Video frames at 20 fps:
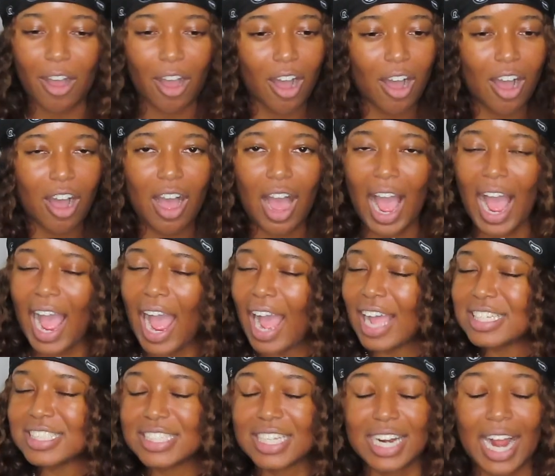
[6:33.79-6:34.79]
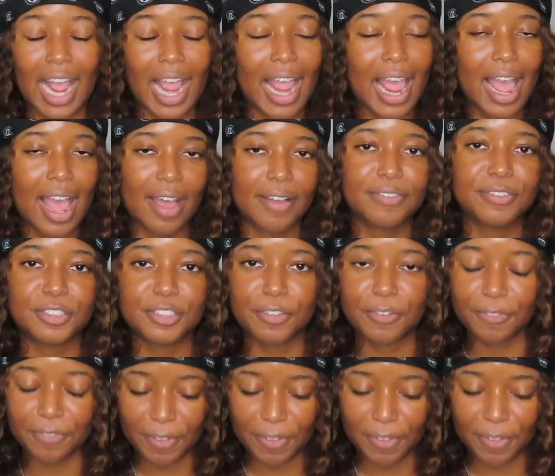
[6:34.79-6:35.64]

All I, I said, I have to